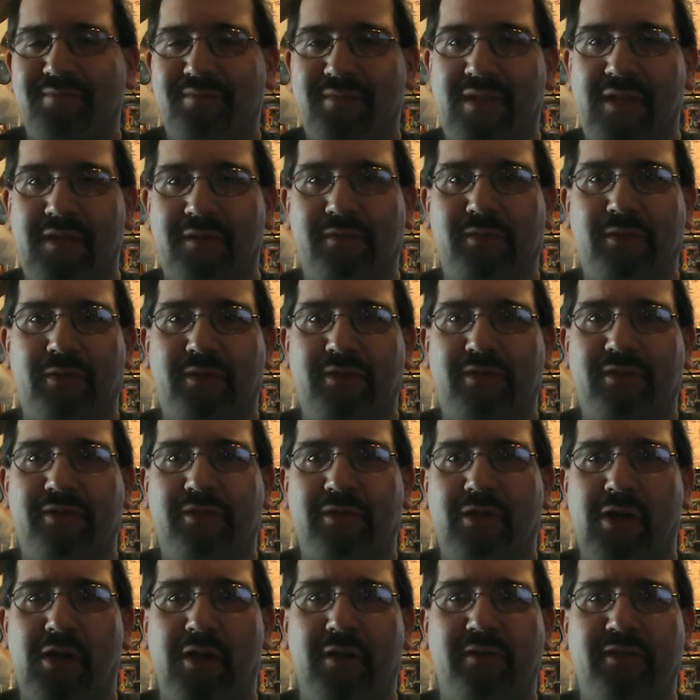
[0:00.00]
And of course,
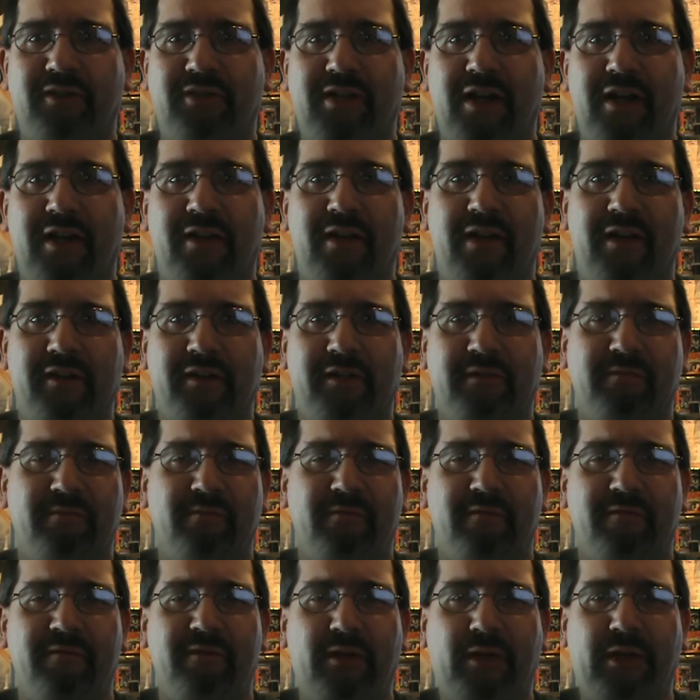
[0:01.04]
all of his dialogue,
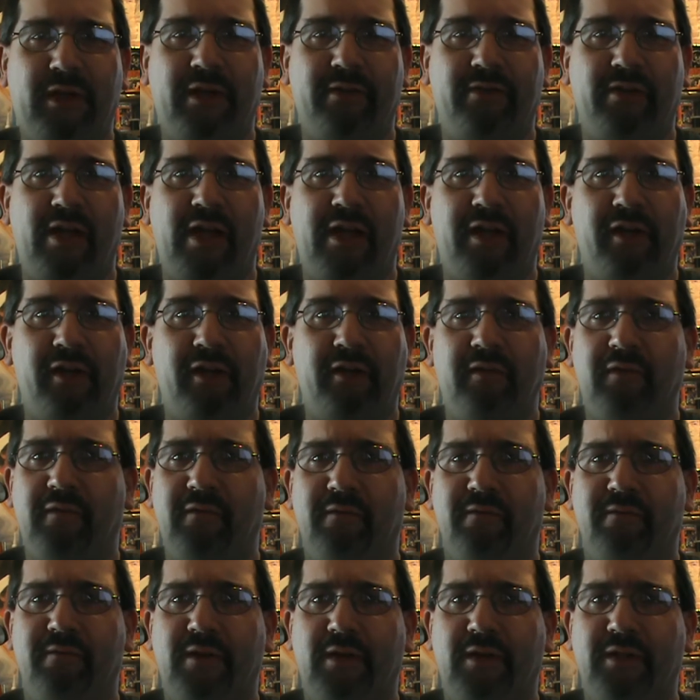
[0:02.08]
very heavy-handed,
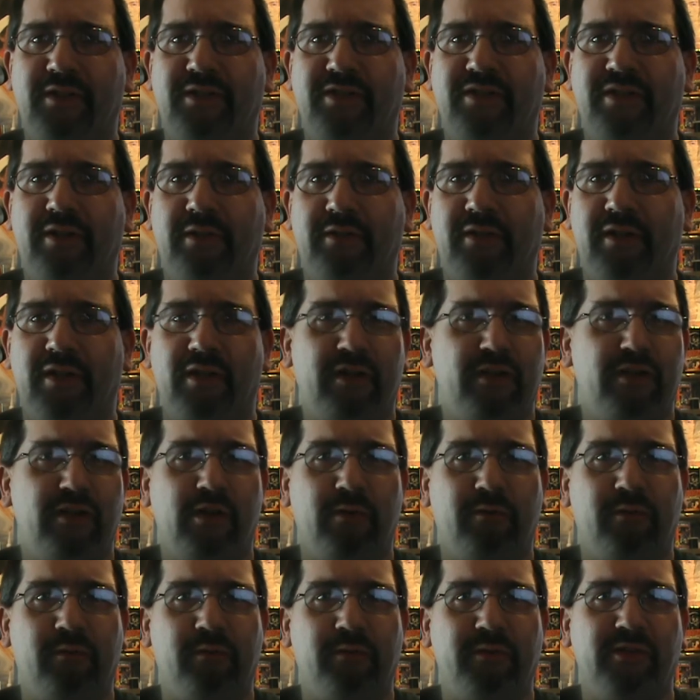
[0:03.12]
very stilted.
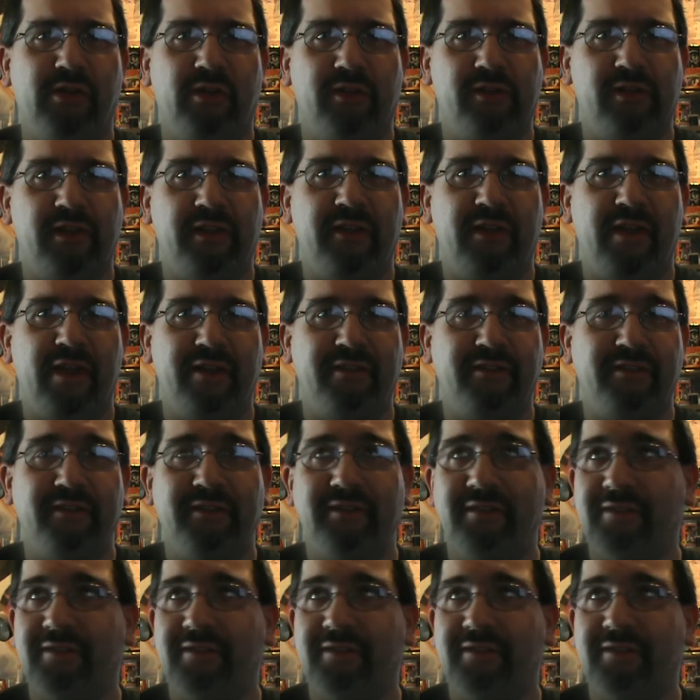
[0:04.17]
No one would talk like that.